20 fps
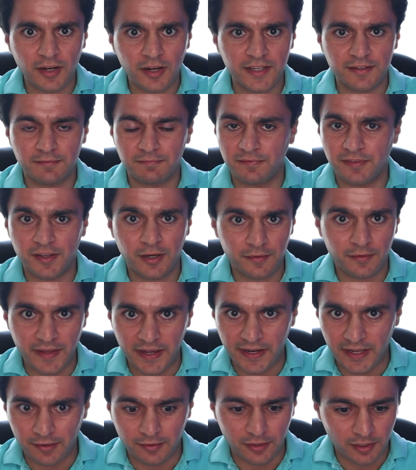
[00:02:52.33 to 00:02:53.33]
I figured
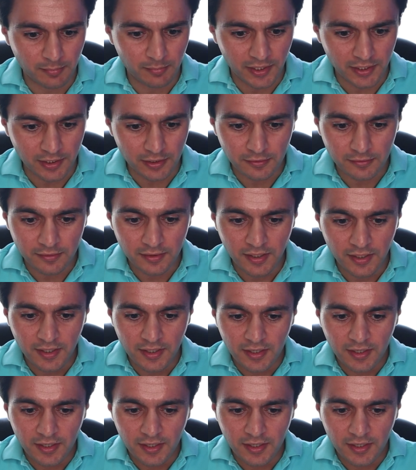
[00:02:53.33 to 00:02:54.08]
that out on my own.